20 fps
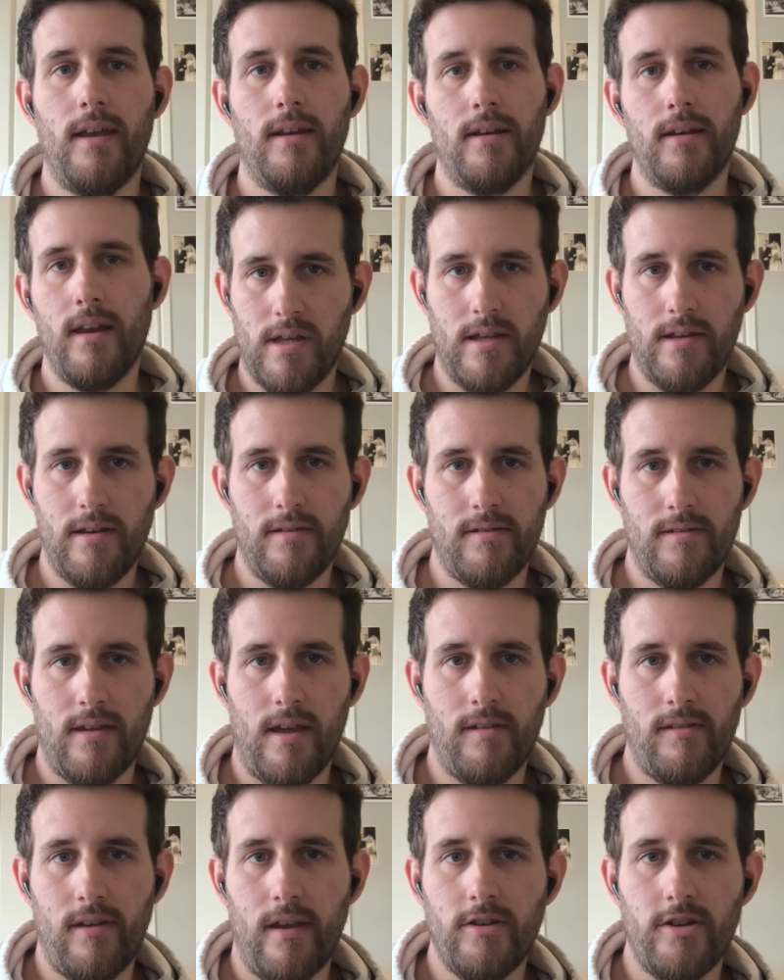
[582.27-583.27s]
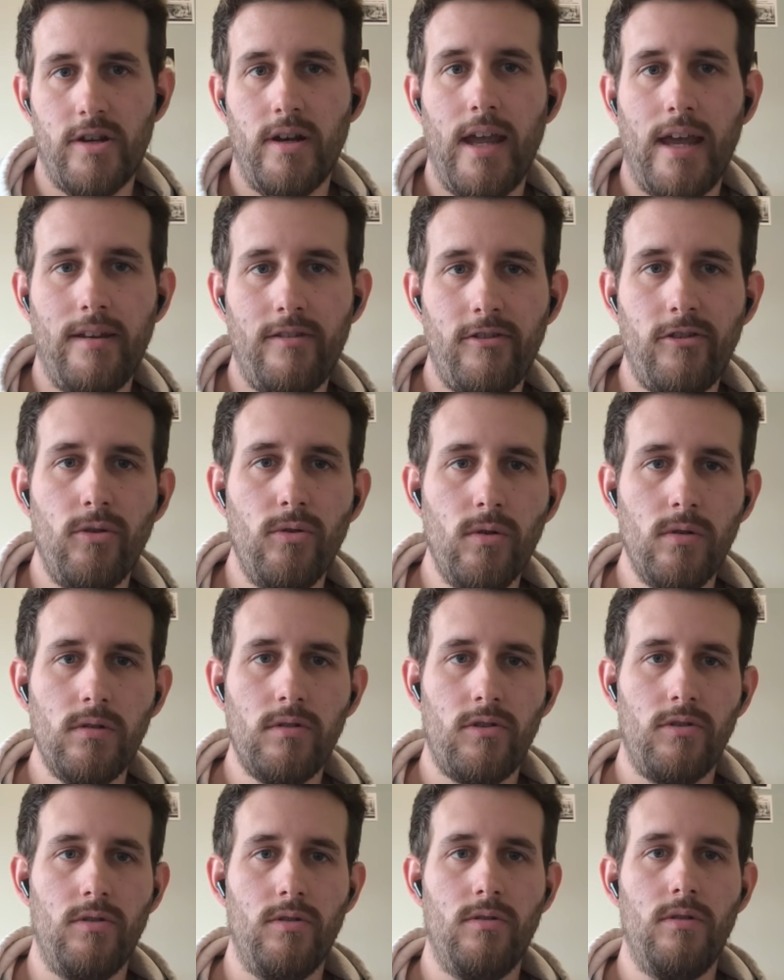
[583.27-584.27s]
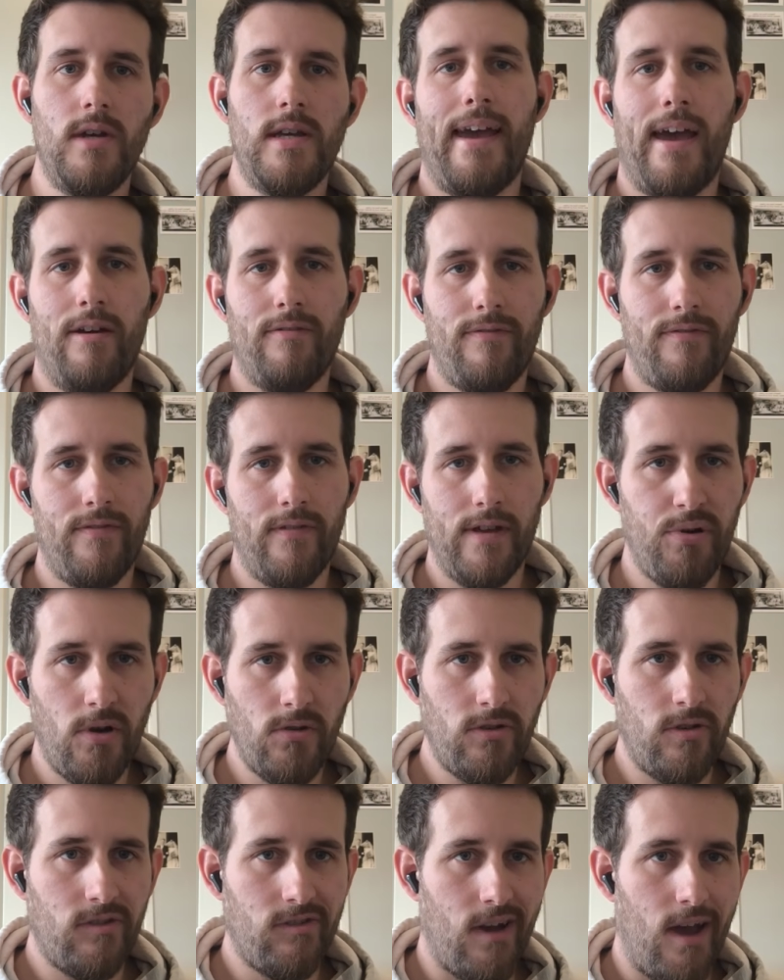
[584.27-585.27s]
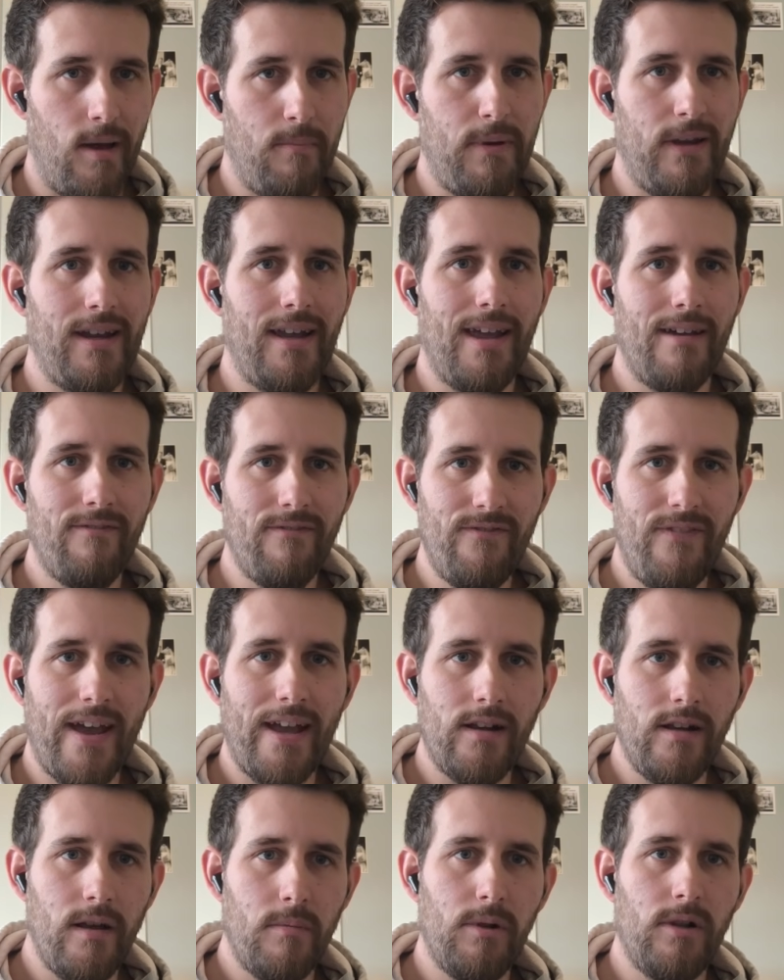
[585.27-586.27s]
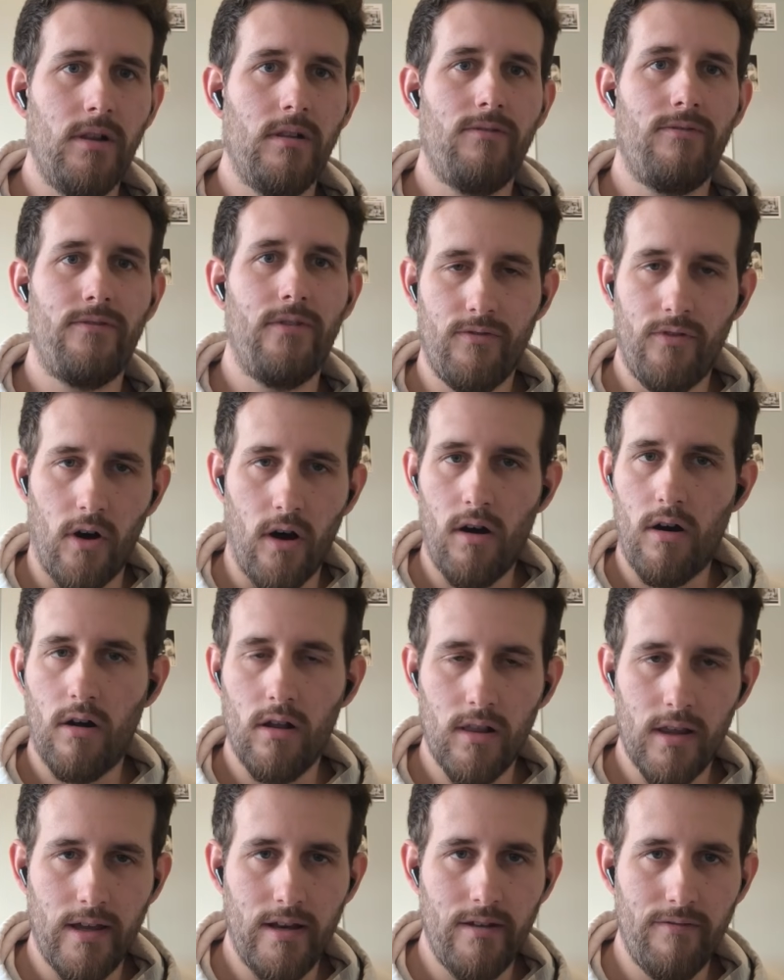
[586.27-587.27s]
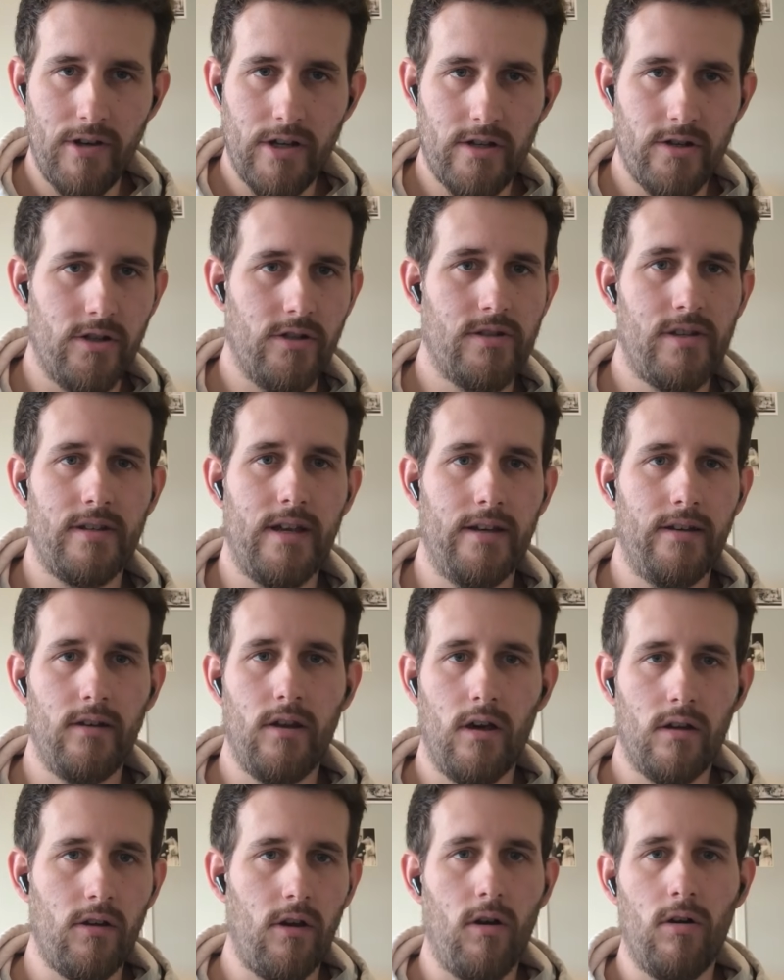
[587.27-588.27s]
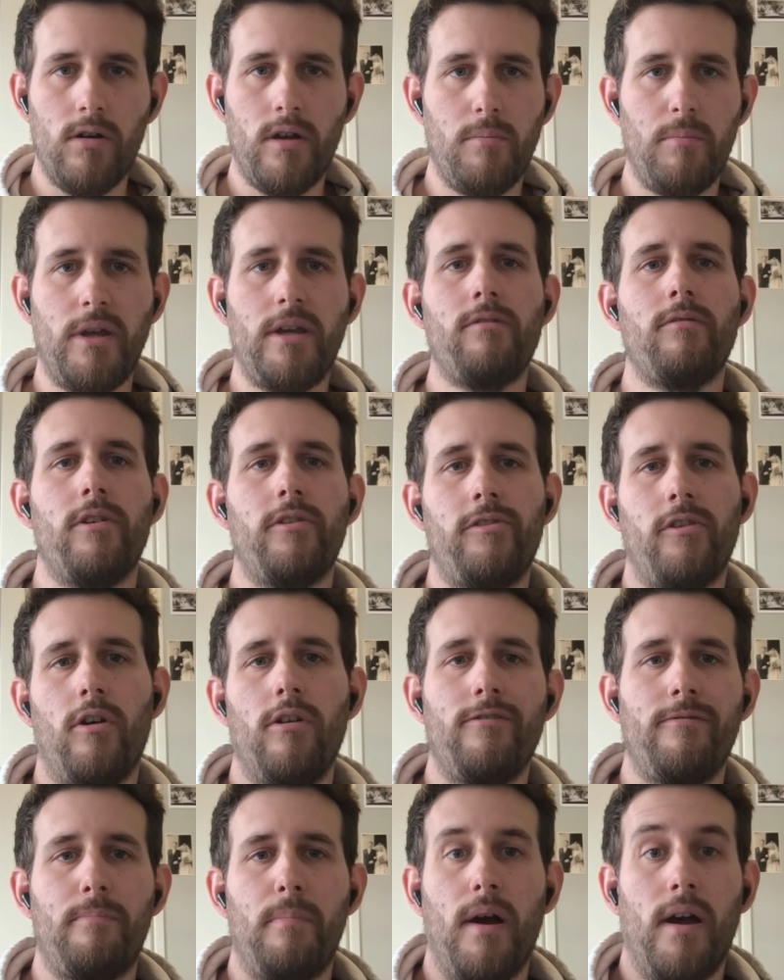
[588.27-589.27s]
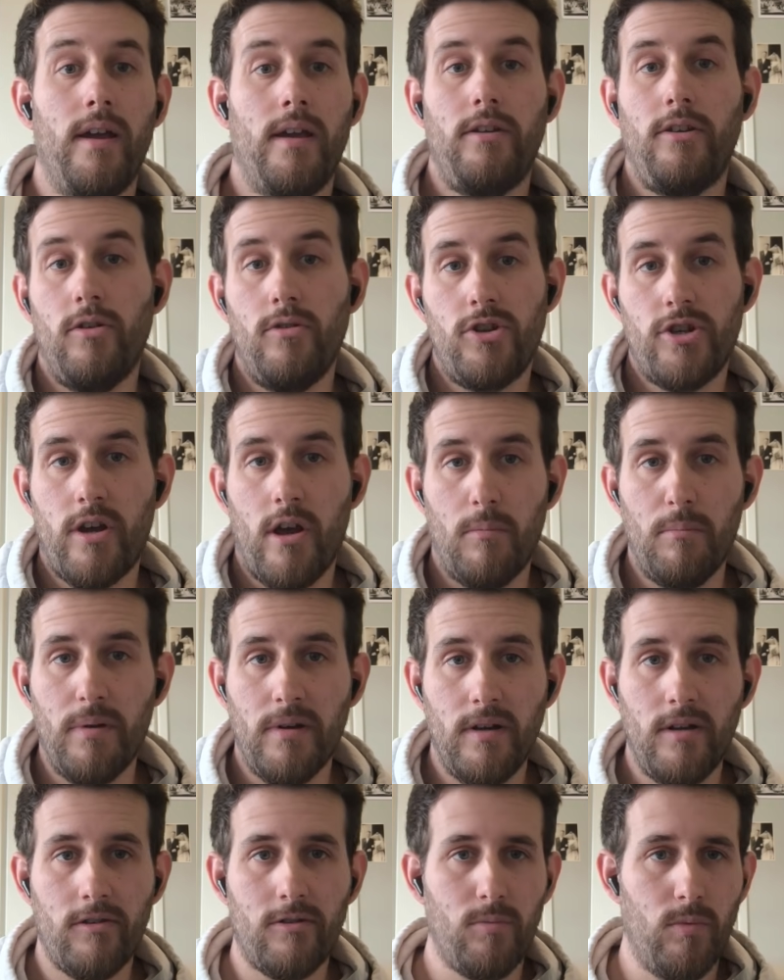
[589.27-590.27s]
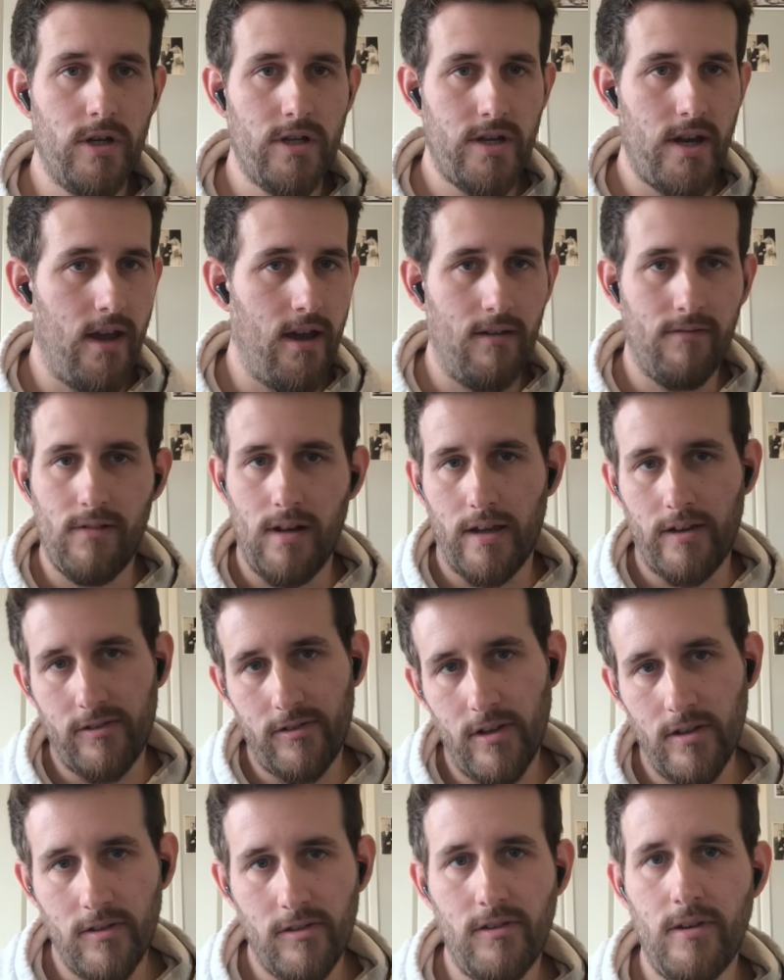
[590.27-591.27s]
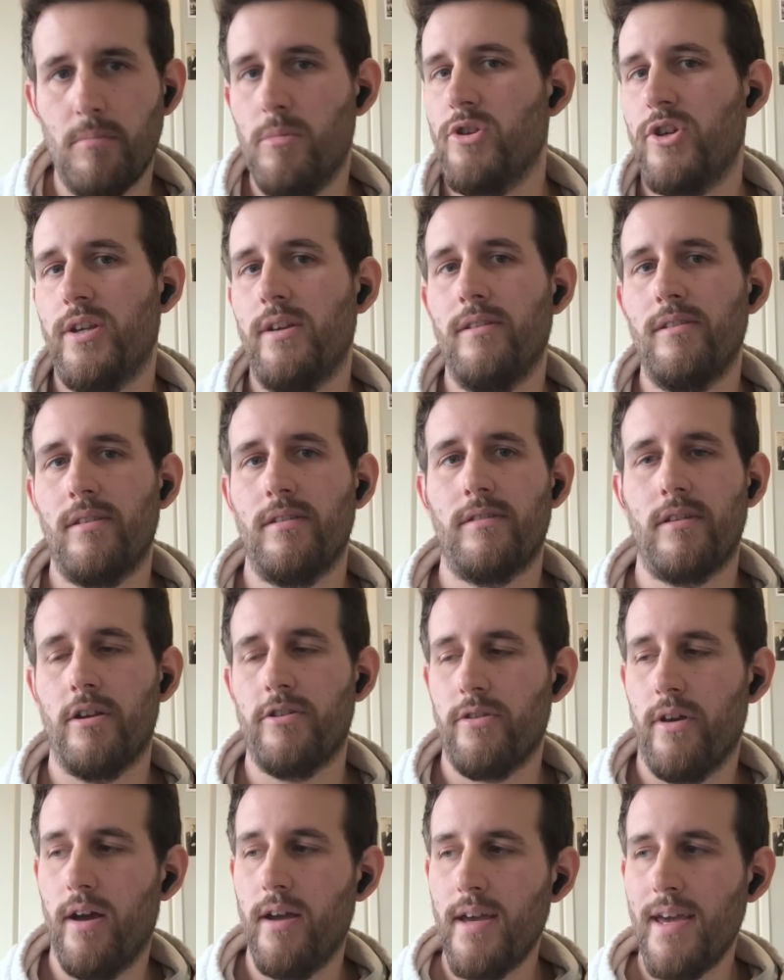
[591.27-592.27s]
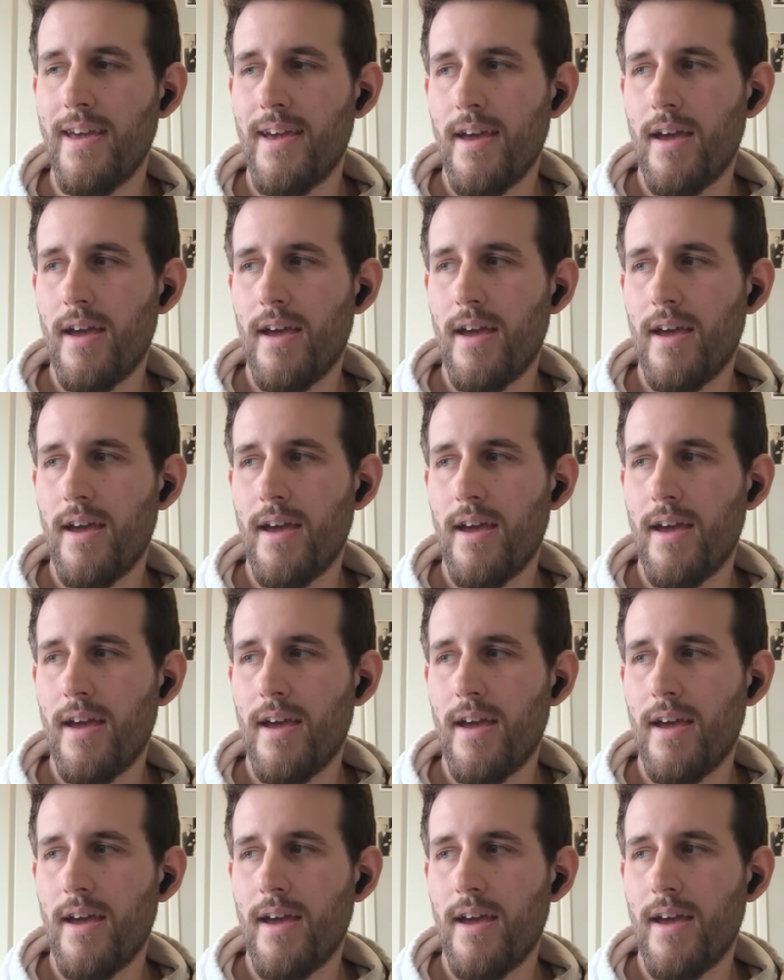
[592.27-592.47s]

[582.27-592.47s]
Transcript: and it is essentially a tool to have prototyping available for all individuals and not only being reserved by huge companies which have CNC machines, etc.